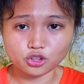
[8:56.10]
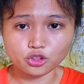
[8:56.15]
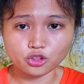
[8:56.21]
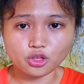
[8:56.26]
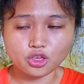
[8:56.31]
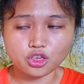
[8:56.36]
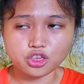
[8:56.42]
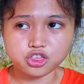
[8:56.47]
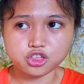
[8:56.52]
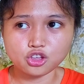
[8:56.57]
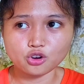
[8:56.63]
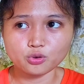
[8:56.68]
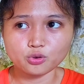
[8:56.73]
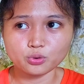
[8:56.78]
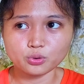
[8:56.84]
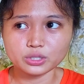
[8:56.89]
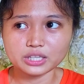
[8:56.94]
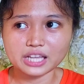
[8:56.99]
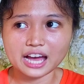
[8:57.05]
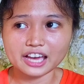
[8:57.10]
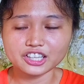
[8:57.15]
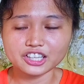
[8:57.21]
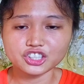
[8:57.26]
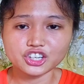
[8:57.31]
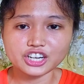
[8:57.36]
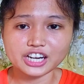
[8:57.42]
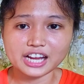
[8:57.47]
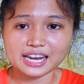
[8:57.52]
through the
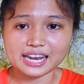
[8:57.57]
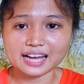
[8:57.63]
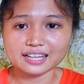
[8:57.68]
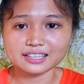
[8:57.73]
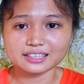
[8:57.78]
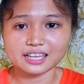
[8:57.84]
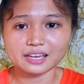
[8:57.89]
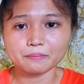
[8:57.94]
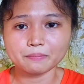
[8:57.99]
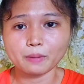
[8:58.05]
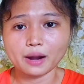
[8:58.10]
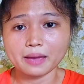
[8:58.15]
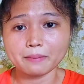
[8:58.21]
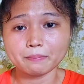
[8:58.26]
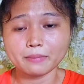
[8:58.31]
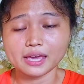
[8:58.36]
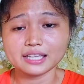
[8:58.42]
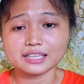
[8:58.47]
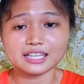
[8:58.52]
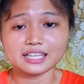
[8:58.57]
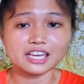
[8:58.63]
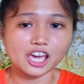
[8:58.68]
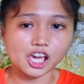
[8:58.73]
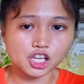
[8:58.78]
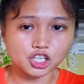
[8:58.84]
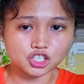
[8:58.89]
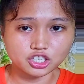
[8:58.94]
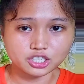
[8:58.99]
Intergalactic Primating
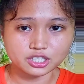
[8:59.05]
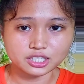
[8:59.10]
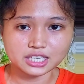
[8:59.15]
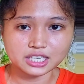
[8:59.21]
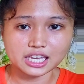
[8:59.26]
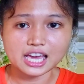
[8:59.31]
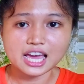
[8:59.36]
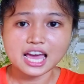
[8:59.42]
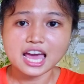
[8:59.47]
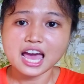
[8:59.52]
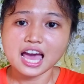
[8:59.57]
Agency.